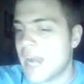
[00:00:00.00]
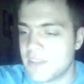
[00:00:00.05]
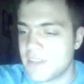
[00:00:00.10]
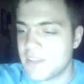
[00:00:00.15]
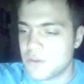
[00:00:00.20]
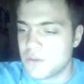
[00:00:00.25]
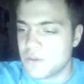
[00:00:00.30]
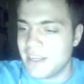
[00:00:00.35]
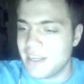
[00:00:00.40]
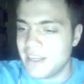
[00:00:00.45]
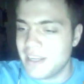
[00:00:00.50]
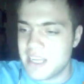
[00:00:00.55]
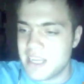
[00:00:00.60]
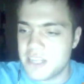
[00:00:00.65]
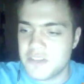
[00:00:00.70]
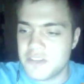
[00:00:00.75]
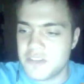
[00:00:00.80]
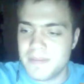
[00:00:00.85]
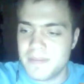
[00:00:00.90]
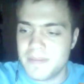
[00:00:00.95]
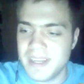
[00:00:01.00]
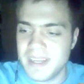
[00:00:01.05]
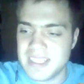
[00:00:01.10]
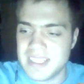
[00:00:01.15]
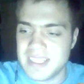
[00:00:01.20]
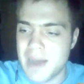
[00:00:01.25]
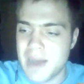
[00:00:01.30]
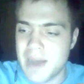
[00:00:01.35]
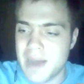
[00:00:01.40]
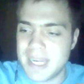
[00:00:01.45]
of the 20th century being
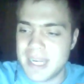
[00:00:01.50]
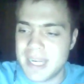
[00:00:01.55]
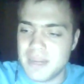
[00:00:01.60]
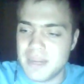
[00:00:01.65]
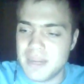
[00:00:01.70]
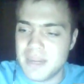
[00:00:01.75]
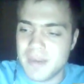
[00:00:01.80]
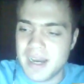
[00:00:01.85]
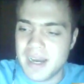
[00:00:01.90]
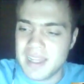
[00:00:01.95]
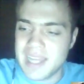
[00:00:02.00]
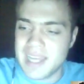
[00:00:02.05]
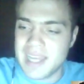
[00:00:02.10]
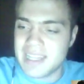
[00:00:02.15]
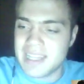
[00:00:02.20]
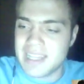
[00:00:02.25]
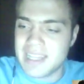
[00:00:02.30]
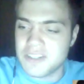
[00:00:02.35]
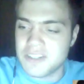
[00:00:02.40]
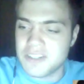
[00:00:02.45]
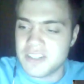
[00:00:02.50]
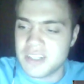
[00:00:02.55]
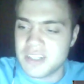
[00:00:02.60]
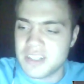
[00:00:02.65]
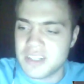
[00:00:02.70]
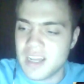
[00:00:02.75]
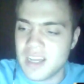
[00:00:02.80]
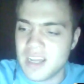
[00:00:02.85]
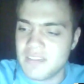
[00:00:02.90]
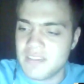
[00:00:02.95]
dominated by the Catholic Church in a
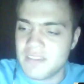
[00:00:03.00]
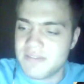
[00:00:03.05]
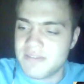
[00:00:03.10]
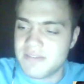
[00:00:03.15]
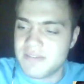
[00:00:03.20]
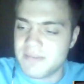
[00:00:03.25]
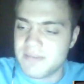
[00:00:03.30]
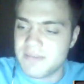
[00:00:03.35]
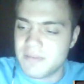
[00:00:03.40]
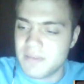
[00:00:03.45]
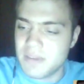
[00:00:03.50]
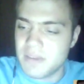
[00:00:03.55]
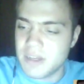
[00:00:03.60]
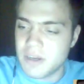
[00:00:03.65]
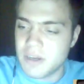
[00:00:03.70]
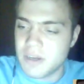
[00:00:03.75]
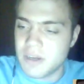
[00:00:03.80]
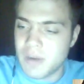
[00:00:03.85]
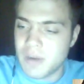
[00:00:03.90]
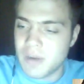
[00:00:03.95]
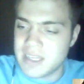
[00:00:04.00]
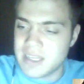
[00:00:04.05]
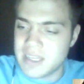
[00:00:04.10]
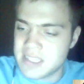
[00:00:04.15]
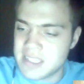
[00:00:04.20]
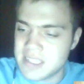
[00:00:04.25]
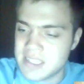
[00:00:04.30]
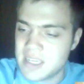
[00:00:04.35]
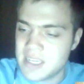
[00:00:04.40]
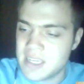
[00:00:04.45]
lot of,
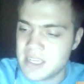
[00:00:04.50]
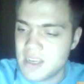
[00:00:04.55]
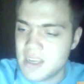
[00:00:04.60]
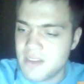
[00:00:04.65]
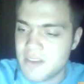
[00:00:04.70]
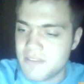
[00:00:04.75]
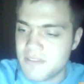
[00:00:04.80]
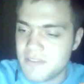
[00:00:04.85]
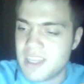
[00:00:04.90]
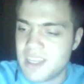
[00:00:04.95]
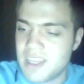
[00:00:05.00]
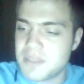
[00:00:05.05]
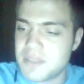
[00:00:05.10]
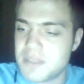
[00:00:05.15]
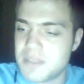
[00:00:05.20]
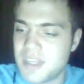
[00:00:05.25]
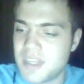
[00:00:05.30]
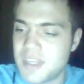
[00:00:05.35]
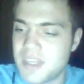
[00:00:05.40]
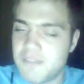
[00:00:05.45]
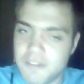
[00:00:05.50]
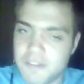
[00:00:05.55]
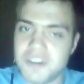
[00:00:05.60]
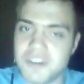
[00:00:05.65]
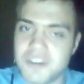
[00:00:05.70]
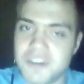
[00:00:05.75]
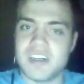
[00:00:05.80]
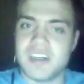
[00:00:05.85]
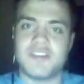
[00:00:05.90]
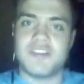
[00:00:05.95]
ways, for them to be the
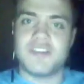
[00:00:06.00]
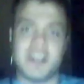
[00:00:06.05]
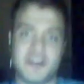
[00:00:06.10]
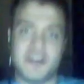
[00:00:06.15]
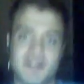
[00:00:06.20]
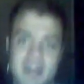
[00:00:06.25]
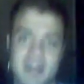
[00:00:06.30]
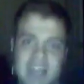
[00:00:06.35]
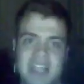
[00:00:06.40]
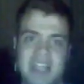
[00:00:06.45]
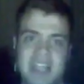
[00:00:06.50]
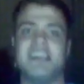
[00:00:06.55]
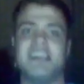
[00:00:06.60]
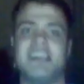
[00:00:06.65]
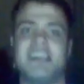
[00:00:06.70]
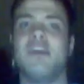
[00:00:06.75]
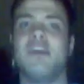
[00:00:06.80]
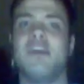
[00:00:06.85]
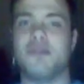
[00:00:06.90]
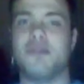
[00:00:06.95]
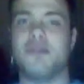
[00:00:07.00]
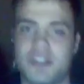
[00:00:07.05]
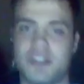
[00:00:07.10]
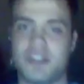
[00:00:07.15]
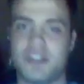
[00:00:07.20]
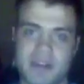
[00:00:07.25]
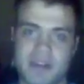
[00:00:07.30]
first country to do that, that's huge.